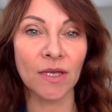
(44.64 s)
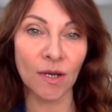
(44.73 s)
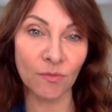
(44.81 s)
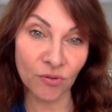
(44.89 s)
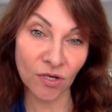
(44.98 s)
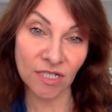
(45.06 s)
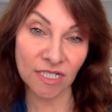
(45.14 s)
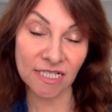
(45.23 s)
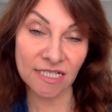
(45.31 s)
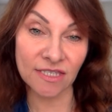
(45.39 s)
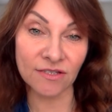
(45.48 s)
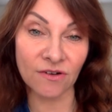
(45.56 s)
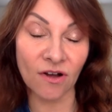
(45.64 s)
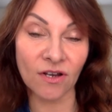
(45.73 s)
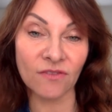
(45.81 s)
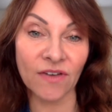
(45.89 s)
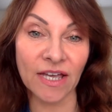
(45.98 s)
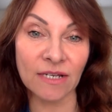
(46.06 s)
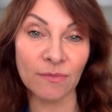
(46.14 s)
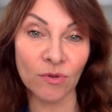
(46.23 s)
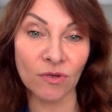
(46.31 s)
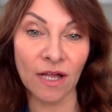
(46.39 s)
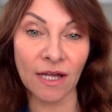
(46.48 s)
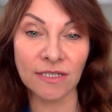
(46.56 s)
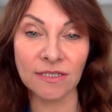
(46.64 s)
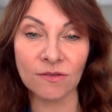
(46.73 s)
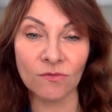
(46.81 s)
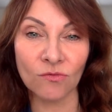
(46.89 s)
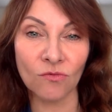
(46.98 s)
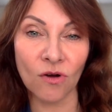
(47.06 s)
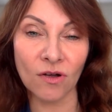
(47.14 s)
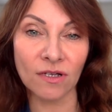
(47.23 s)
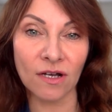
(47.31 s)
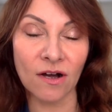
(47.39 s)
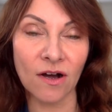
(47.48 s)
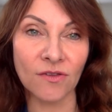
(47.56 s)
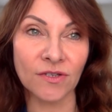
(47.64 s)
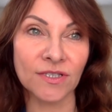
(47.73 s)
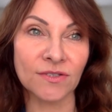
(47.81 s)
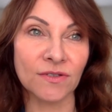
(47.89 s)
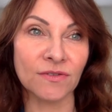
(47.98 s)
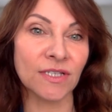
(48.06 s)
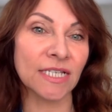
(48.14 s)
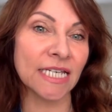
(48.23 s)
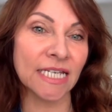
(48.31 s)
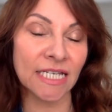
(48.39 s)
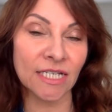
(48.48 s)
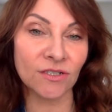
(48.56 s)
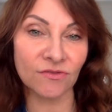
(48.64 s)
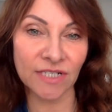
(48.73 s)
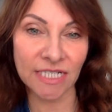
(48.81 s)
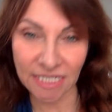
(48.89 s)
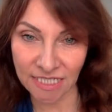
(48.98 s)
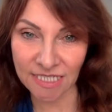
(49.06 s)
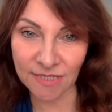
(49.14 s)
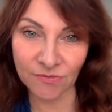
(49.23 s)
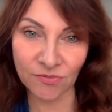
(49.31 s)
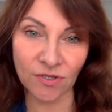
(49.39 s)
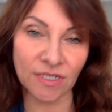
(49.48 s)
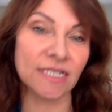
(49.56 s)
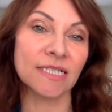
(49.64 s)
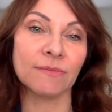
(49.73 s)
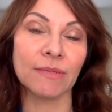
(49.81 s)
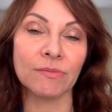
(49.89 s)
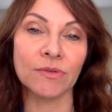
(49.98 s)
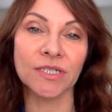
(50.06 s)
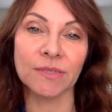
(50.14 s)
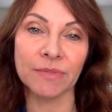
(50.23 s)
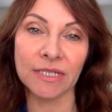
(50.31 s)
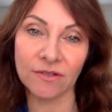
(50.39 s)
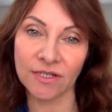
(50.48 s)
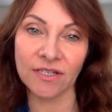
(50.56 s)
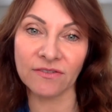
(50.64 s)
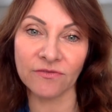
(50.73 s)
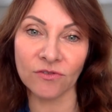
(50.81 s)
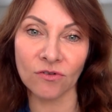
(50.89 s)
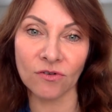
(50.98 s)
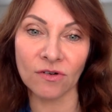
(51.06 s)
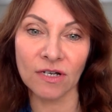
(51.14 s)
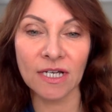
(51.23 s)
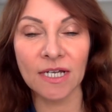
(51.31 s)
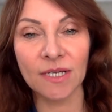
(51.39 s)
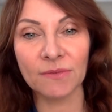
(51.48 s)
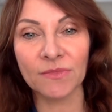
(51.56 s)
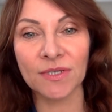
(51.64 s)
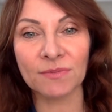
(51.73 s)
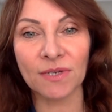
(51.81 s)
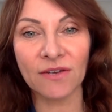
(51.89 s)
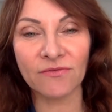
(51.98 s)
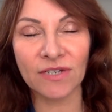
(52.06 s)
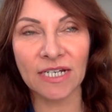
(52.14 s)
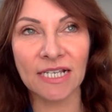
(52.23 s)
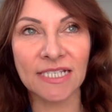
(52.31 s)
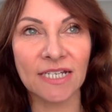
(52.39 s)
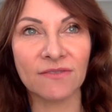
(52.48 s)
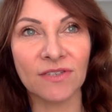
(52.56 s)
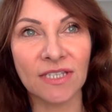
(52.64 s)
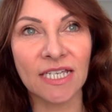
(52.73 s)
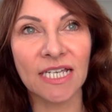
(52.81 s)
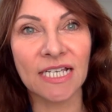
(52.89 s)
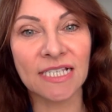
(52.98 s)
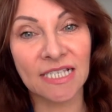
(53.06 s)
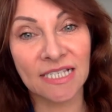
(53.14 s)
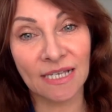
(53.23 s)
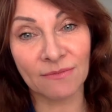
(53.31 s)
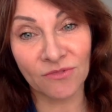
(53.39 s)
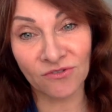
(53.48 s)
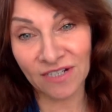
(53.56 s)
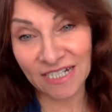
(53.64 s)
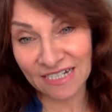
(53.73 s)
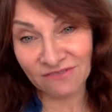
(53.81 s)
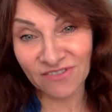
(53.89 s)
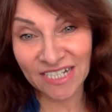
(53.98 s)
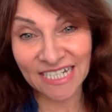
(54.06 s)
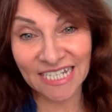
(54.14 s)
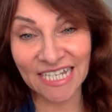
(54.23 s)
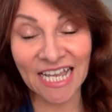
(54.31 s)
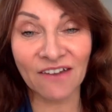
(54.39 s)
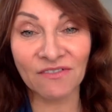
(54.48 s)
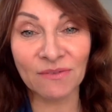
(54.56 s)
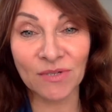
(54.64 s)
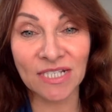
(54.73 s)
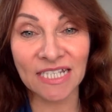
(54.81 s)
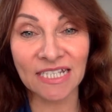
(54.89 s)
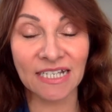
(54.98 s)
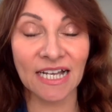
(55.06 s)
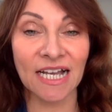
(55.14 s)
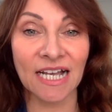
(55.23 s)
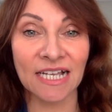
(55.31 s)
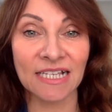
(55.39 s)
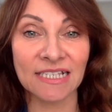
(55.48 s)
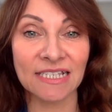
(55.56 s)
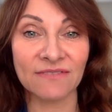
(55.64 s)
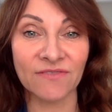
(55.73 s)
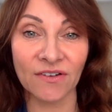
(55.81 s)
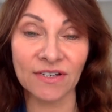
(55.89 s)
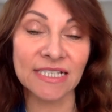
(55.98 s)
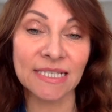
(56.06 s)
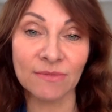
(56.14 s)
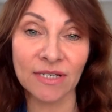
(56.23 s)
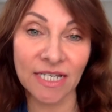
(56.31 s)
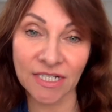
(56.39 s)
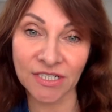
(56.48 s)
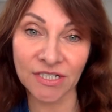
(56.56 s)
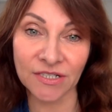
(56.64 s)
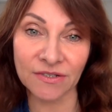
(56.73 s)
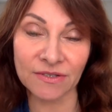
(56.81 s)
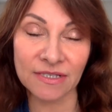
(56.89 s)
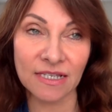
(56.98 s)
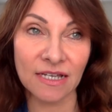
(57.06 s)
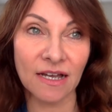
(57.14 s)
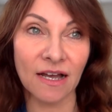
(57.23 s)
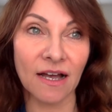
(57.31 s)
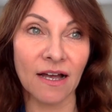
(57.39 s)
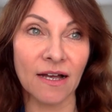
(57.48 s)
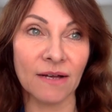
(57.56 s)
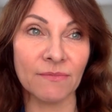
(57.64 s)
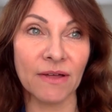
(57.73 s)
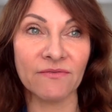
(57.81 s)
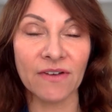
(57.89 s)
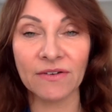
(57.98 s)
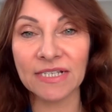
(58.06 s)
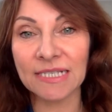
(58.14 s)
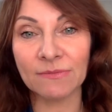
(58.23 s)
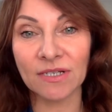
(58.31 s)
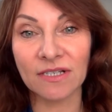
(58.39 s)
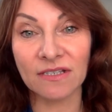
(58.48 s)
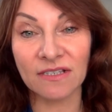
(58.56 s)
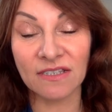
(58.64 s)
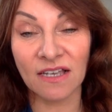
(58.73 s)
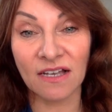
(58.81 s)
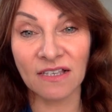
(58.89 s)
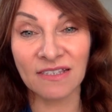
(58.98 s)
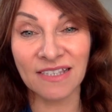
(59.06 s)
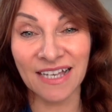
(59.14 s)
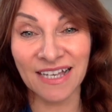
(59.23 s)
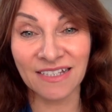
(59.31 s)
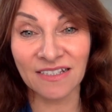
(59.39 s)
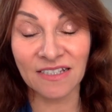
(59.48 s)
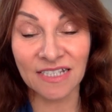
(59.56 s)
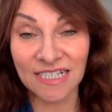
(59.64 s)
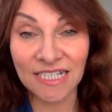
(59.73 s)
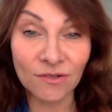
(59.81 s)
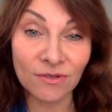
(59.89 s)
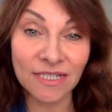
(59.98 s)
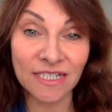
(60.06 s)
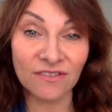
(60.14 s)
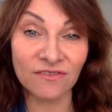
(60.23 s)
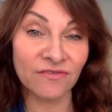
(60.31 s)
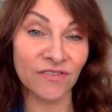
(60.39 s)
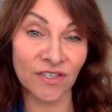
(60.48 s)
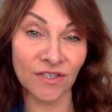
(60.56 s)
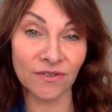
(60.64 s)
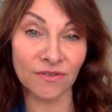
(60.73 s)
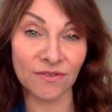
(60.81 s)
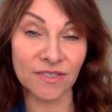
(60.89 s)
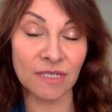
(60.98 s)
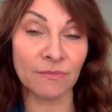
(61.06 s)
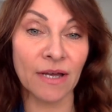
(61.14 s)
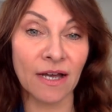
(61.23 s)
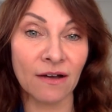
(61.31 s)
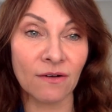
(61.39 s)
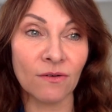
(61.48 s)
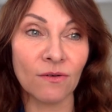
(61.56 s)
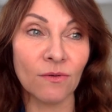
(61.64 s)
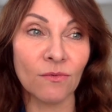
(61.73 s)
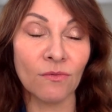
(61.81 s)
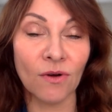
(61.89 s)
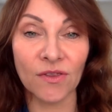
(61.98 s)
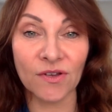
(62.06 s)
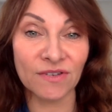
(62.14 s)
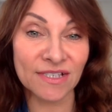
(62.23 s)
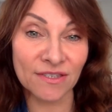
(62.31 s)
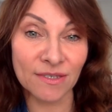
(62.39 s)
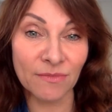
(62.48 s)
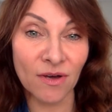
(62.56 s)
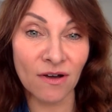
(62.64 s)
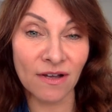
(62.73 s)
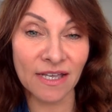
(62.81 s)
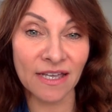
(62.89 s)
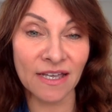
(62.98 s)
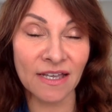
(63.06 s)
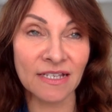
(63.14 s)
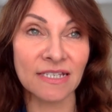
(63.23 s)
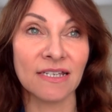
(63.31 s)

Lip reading: products that are available and what are the sort of the key ingredients in products that people should be looking for. Because what I've realised over the years is that really everybody has very similar issues and very similar concerns and is equally confused about what there is on the market.